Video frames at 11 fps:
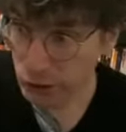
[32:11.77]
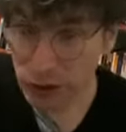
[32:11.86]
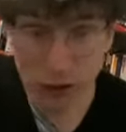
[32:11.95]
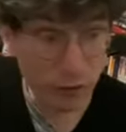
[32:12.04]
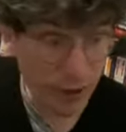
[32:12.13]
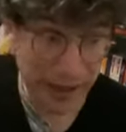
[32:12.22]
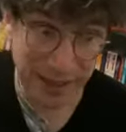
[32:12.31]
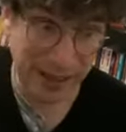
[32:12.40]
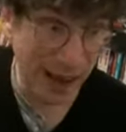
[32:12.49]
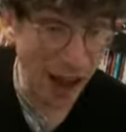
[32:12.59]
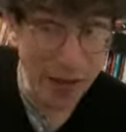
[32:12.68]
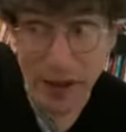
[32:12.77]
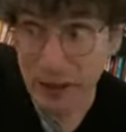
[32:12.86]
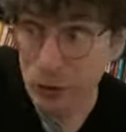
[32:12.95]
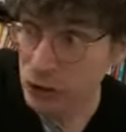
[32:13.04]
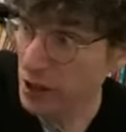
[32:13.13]
you could create an
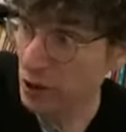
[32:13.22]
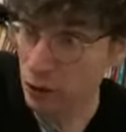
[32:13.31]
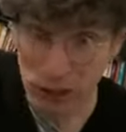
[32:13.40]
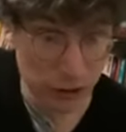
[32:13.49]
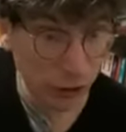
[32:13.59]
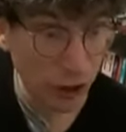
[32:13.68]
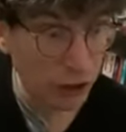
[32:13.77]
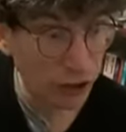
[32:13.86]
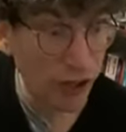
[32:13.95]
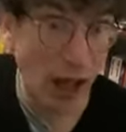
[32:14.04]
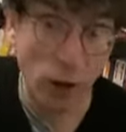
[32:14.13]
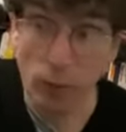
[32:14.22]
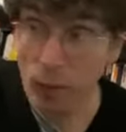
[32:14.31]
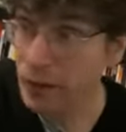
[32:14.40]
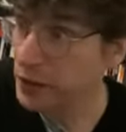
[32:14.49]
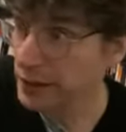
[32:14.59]
online newsletter, charge a dollar a
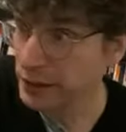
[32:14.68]
month,